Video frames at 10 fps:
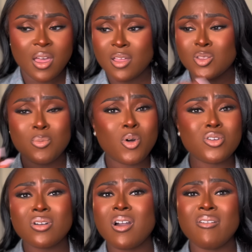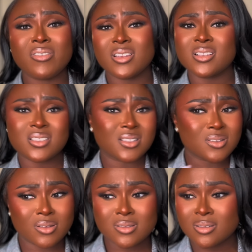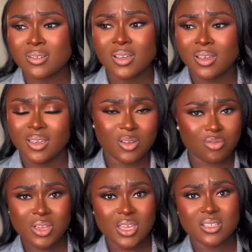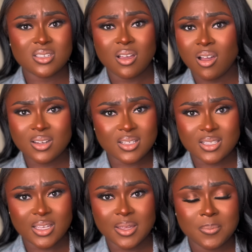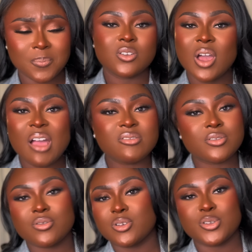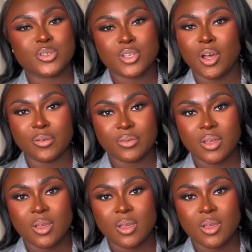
the more your confidence is going to increase, honestly. You have to trust yourself.